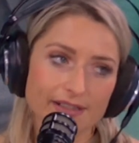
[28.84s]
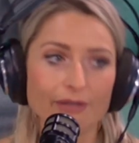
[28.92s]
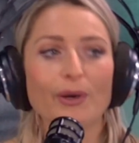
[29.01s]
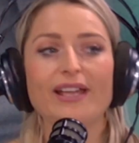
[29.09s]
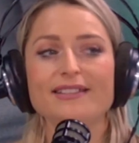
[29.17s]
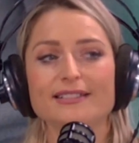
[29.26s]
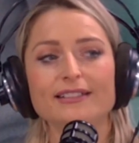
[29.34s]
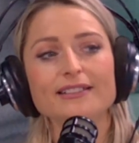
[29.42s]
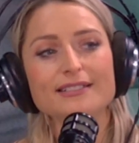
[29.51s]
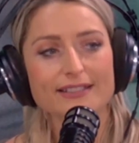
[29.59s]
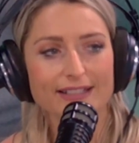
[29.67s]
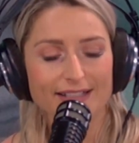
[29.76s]
and I
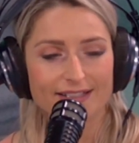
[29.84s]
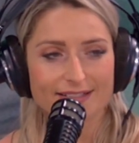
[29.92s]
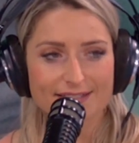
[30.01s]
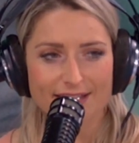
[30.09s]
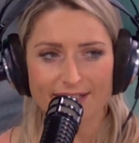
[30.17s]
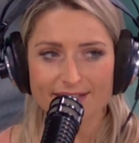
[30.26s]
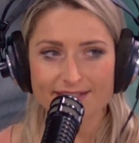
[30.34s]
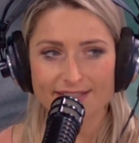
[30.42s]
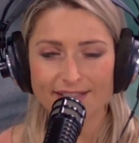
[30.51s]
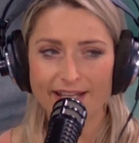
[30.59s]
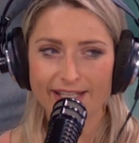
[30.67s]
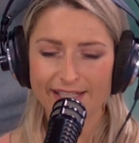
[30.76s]
waited, and then it started to
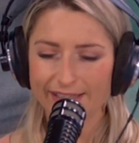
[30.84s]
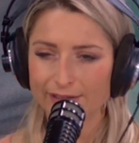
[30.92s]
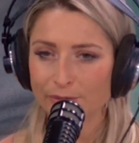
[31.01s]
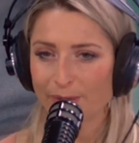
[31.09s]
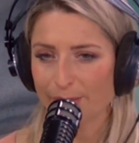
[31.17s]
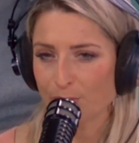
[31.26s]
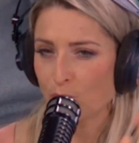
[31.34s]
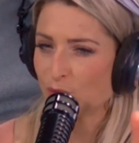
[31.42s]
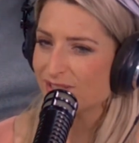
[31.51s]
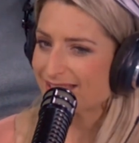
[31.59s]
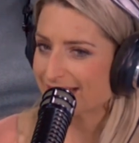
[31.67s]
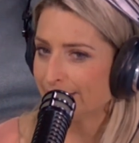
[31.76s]
like get a little bit more
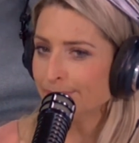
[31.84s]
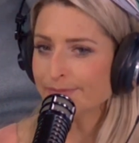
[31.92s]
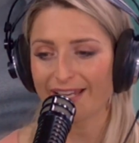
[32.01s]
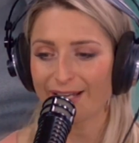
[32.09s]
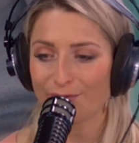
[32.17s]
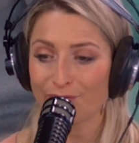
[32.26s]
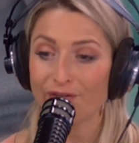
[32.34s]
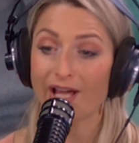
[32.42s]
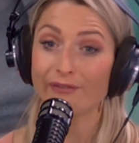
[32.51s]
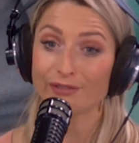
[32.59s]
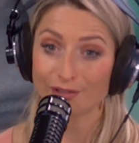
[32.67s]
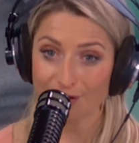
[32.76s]
dim, and
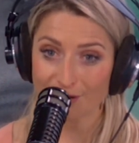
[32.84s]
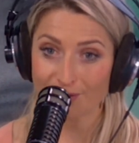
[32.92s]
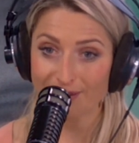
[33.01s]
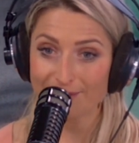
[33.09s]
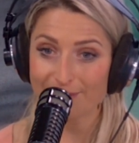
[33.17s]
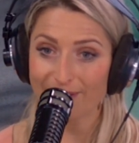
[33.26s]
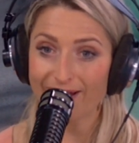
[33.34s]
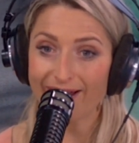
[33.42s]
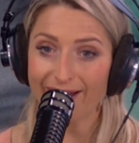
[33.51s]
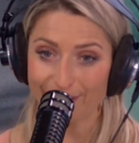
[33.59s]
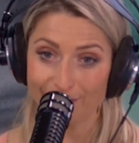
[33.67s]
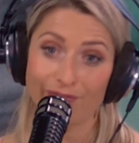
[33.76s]
5 o'clock went
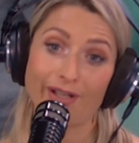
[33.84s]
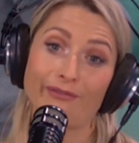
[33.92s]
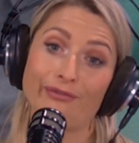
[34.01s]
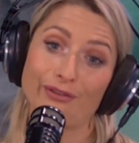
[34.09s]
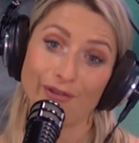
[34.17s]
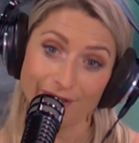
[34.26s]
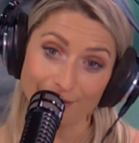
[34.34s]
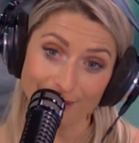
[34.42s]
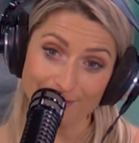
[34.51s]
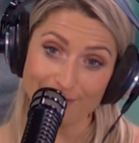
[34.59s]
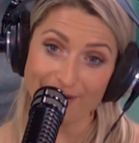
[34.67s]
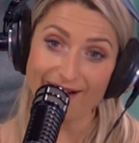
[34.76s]
by, and 5:30
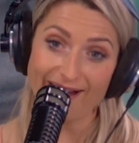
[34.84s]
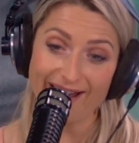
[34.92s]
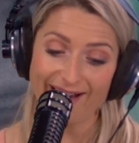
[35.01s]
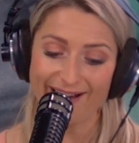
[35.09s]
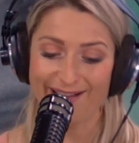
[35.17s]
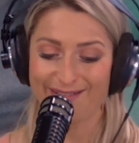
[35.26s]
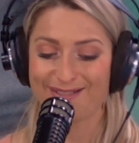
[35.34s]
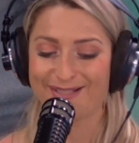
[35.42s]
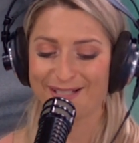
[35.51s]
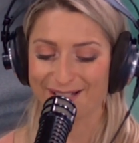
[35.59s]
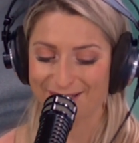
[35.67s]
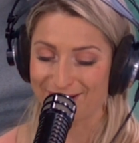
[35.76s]
went by, and
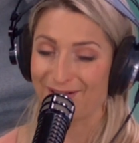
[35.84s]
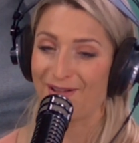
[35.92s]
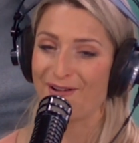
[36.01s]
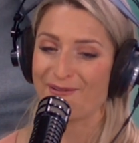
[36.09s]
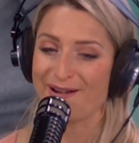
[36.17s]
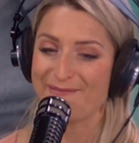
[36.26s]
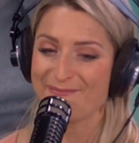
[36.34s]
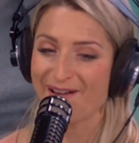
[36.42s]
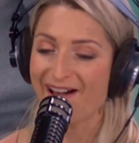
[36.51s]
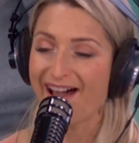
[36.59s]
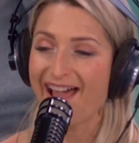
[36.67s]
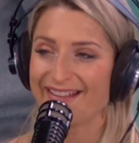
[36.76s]
6 o'clock went
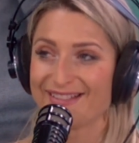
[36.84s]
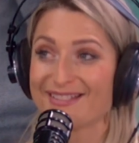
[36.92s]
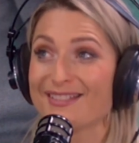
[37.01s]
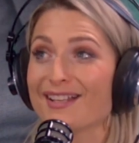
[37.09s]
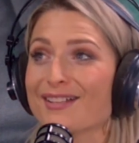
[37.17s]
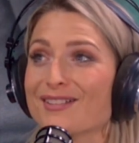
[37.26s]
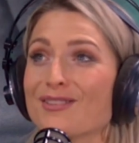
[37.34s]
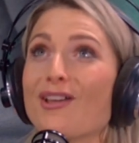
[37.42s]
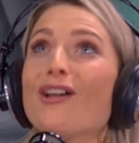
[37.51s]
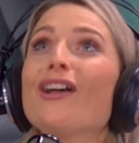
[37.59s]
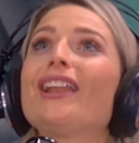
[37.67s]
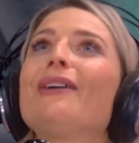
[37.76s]
by, and
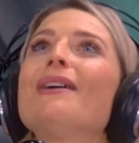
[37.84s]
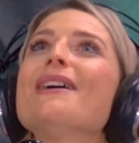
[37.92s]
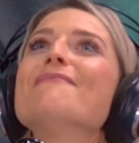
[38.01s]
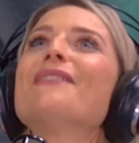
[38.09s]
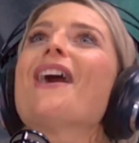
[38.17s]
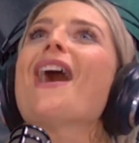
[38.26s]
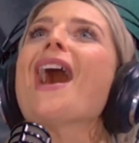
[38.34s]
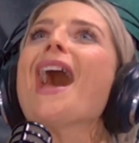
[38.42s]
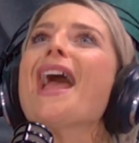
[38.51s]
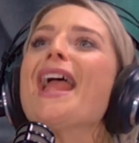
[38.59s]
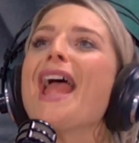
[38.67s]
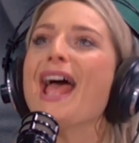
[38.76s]
6:30 went
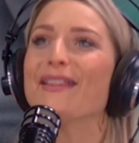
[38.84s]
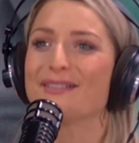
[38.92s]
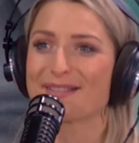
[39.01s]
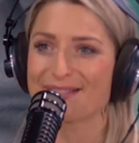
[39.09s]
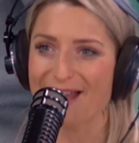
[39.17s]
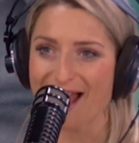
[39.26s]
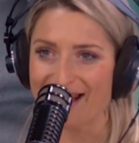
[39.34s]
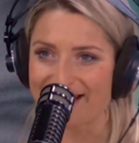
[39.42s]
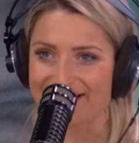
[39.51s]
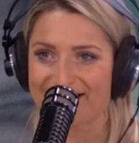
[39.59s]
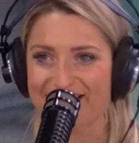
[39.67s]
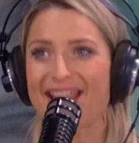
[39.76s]
by, and the sun
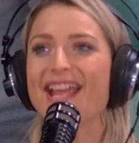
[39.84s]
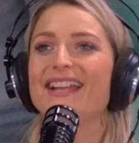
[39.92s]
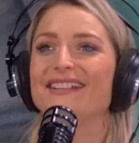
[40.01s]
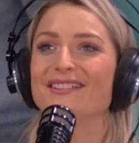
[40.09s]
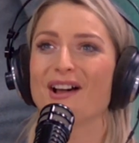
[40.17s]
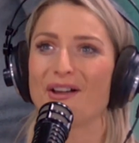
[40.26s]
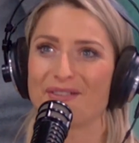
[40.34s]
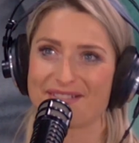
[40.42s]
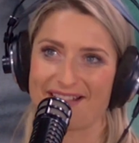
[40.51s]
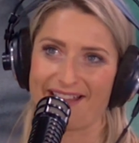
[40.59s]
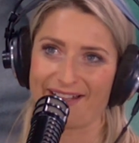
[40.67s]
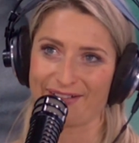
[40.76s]
had set, and I was
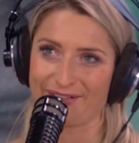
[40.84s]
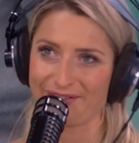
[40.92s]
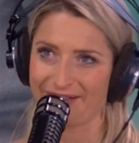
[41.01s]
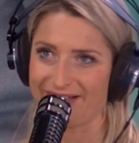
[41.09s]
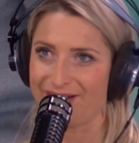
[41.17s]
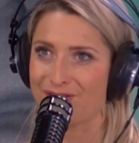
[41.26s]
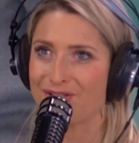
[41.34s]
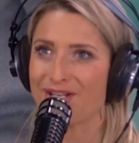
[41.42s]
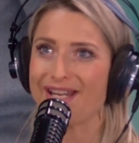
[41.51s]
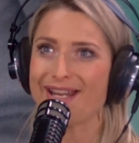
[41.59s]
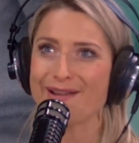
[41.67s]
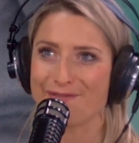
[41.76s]
like, is
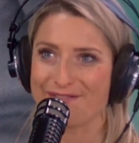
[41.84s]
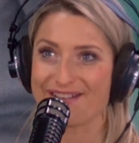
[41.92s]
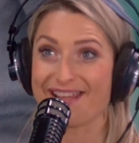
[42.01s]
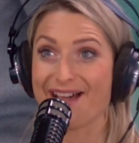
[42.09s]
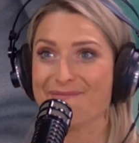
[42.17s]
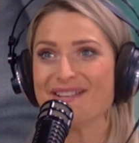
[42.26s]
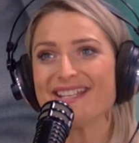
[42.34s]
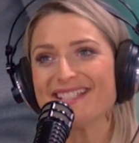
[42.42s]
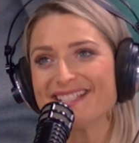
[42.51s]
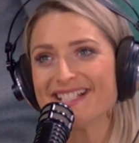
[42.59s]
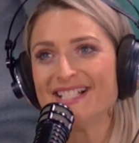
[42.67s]
she even coming?